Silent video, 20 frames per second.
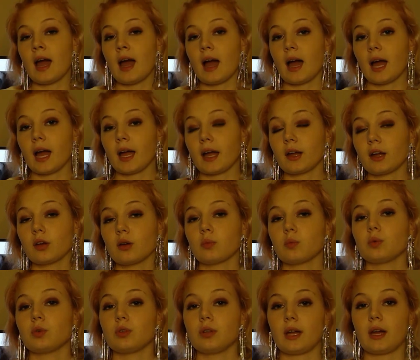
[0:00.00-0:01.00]
I
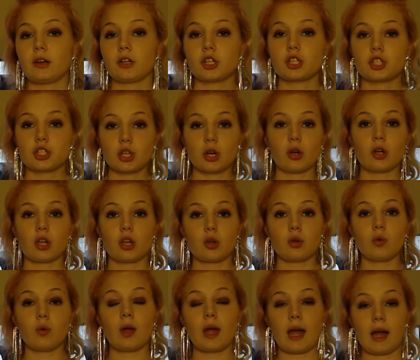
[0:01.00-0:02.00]
will now show
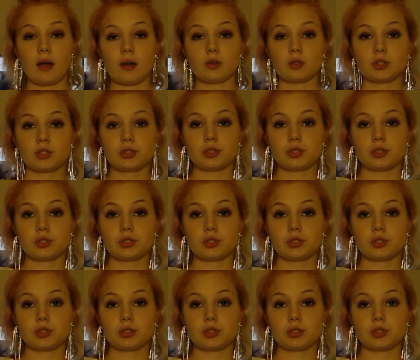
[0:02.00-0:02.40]
you how